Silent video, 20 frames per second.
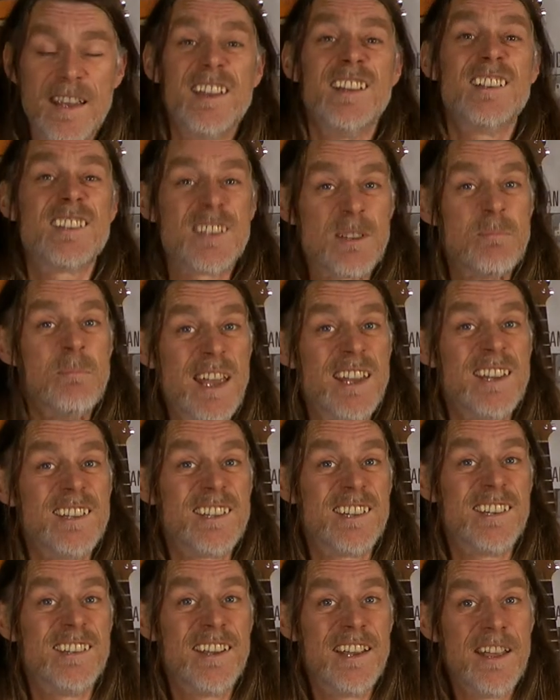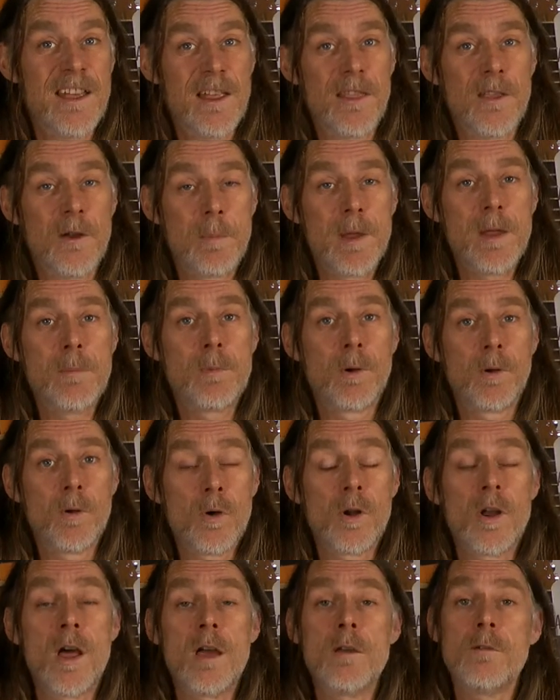It's amazing. There are people
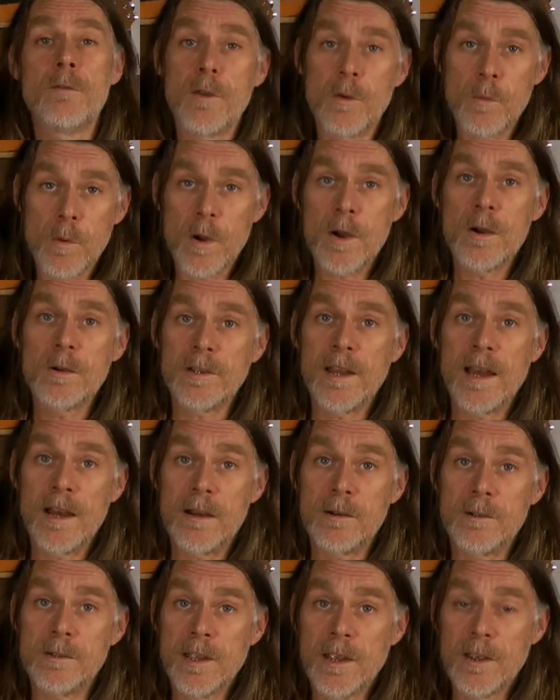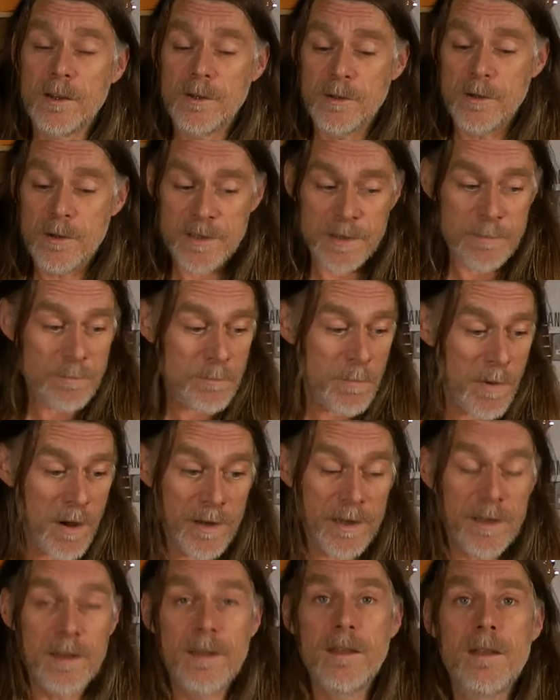all over the world now using
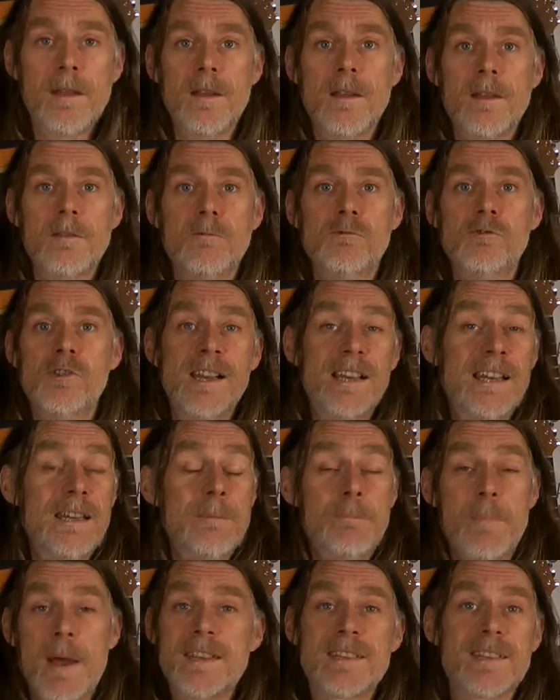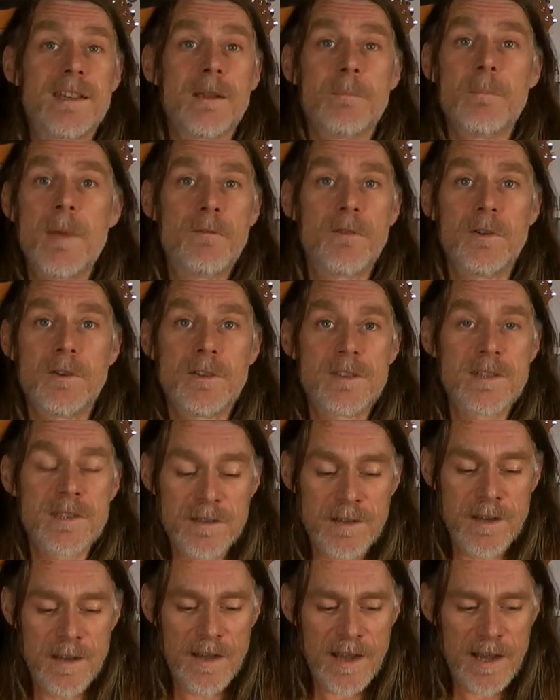my really basic methods.